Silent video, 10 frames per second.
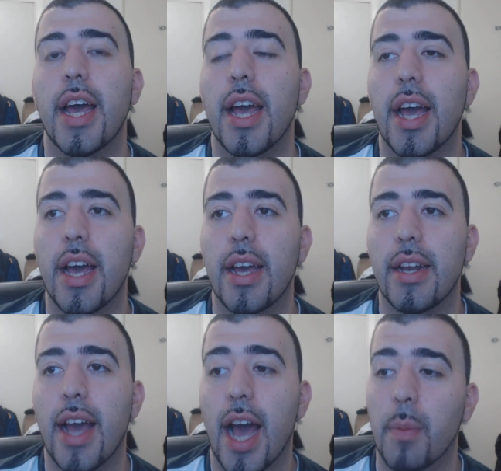
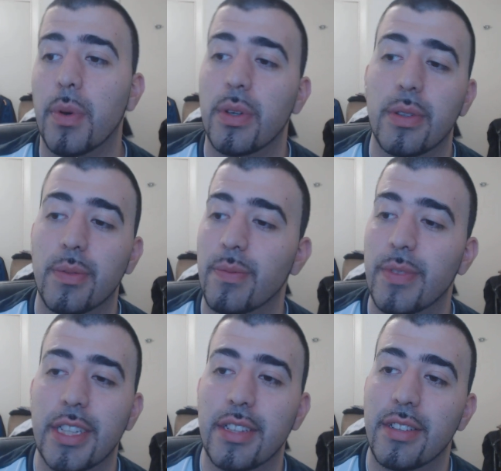and Apple
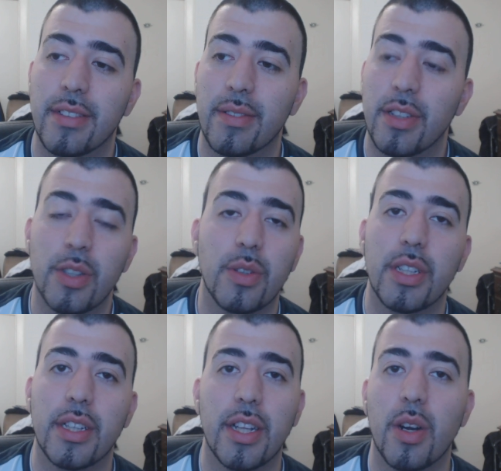is
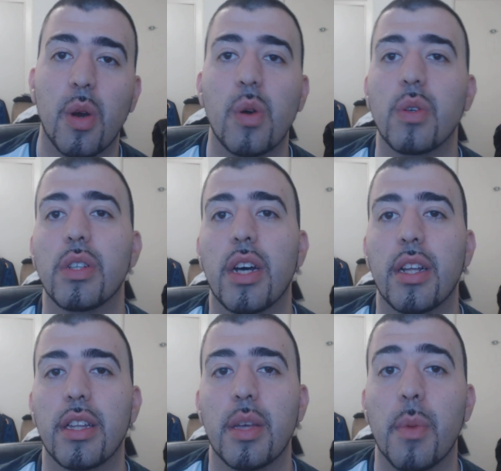losing their hold
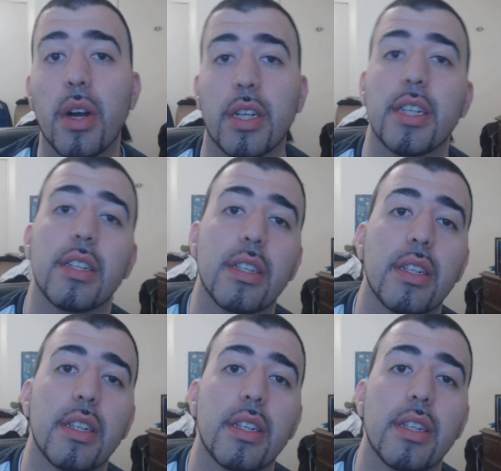on the market.